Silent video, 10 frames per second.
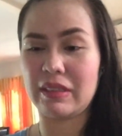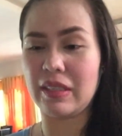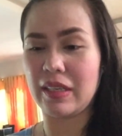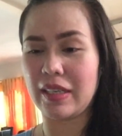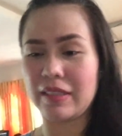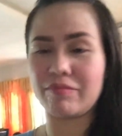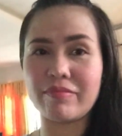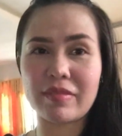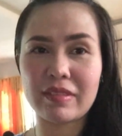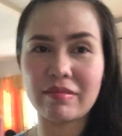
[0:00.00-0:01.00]
Yeah,
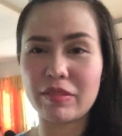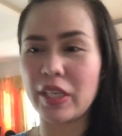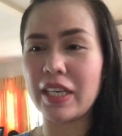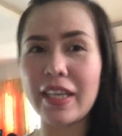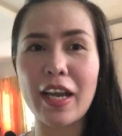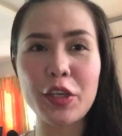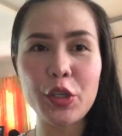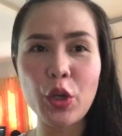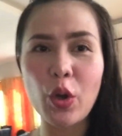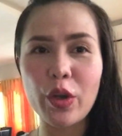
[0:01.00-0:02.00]
really. I
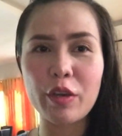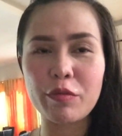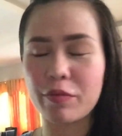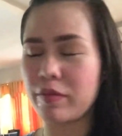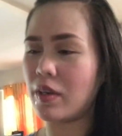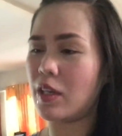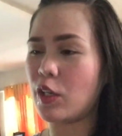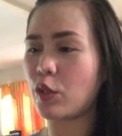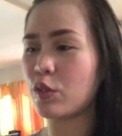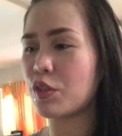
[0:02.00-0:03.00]
don't know if
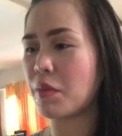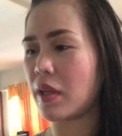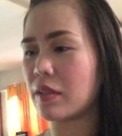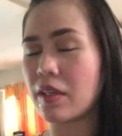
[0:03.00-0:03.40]
you could smell